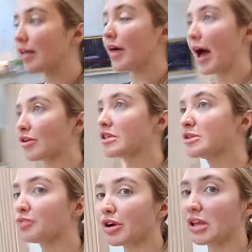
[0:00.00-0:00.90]
The house is
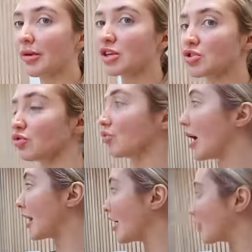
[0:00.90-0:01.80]
pretty much
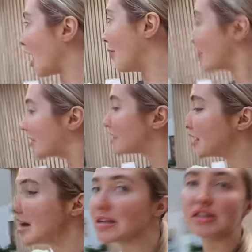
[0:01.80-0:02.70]
ready. I have a couple things that
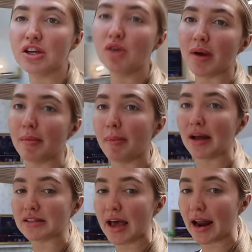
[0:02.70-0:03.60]
I need to do, but I'm
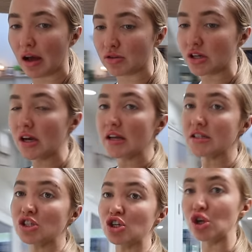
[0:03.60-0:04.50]
about to head out
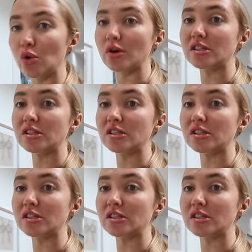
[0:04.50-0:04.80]
to